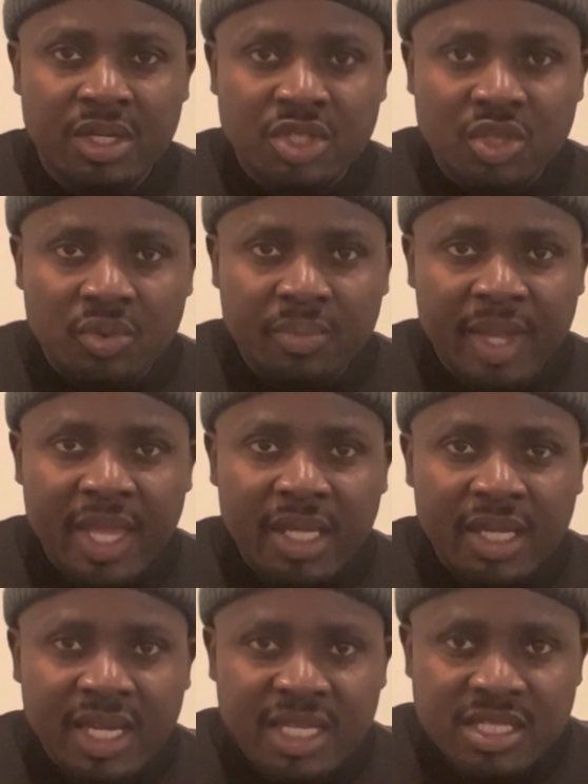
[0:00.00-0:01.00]
To make
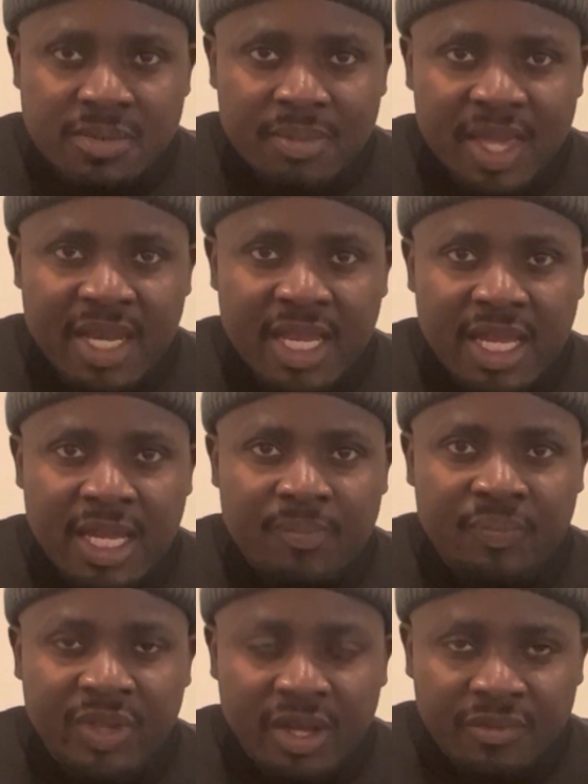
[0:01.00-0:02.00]
as many
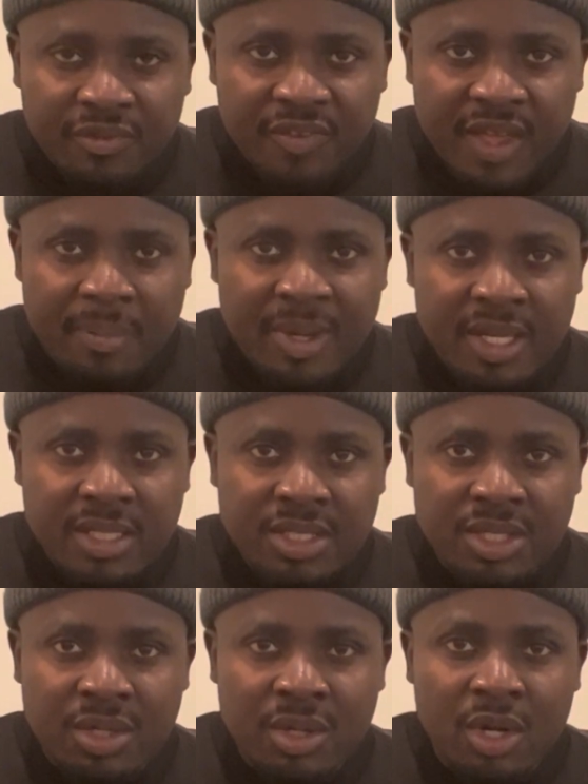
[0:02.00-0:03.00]

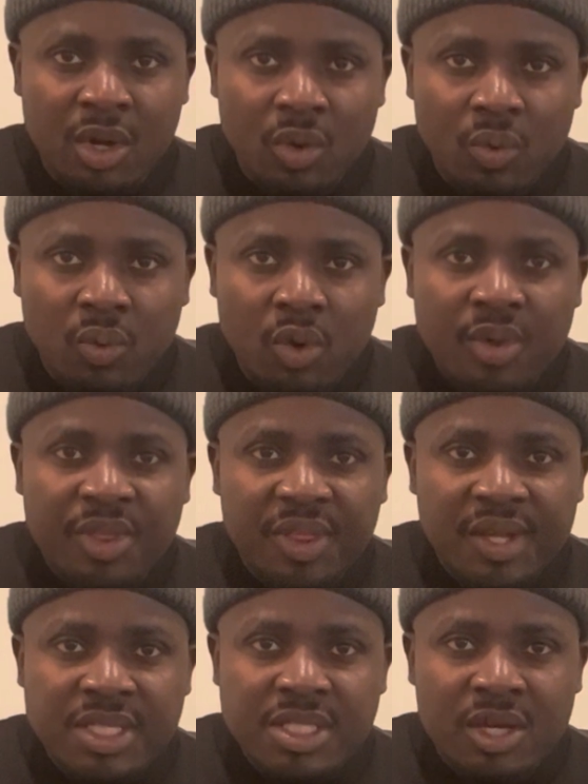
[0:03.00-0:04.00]
effeminate,
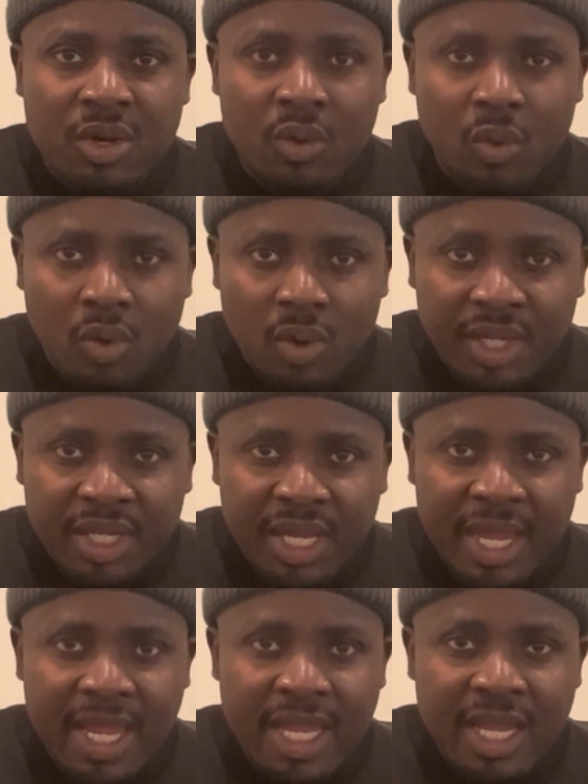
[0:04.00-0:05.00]
worthless, or
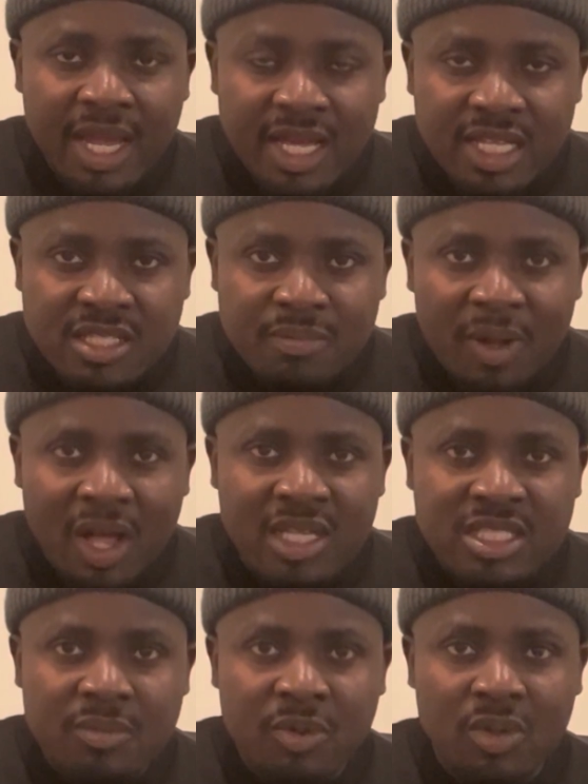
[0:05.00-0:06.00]
gay as
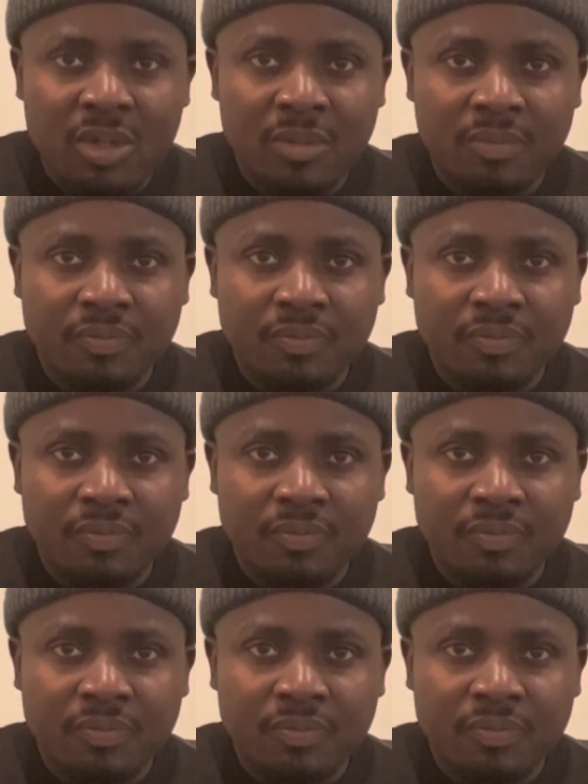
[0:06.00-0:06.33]
possible,